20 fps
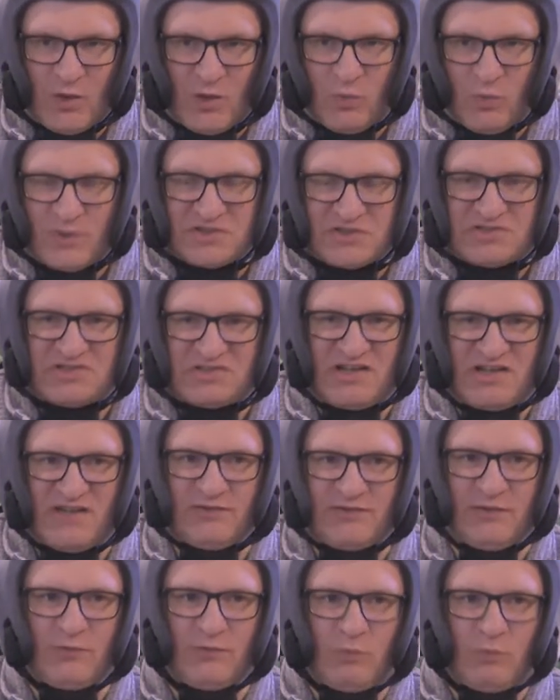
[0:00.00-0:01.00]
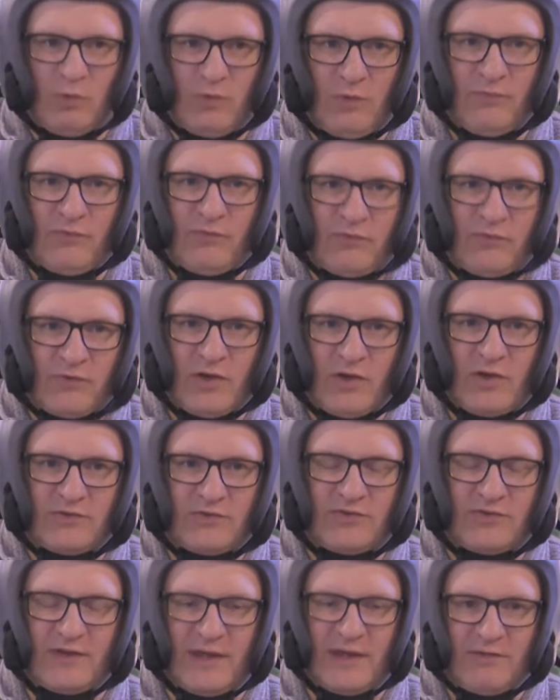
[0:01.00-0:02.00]
which Jesus wants
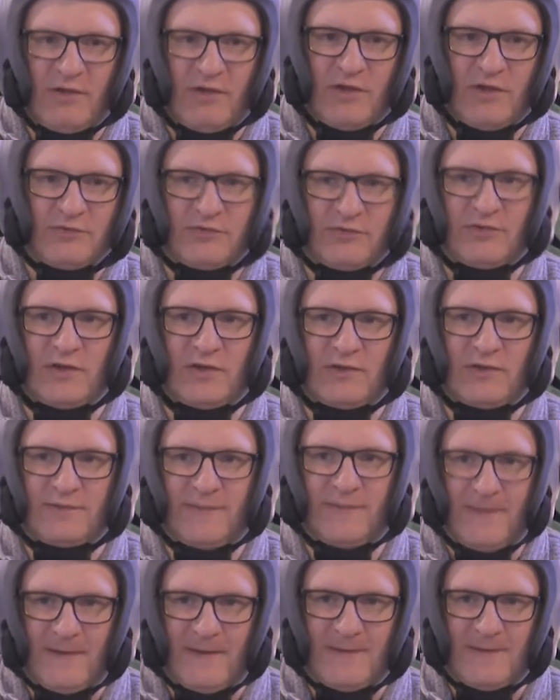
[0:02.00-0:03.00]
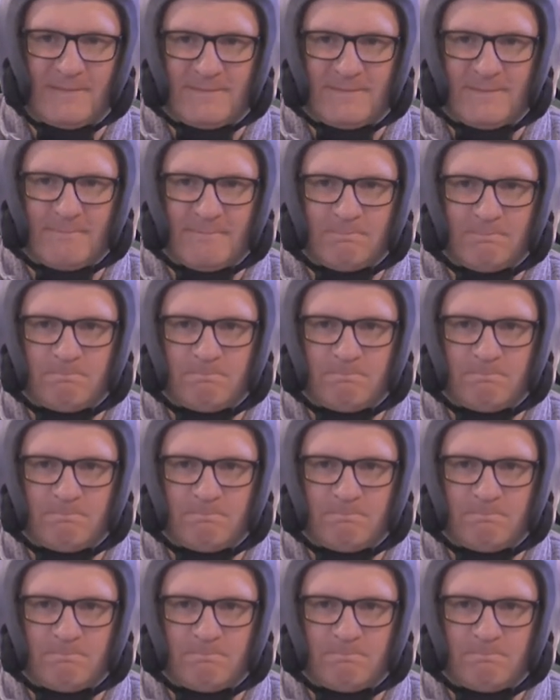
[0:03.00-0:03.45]
to give us to eat.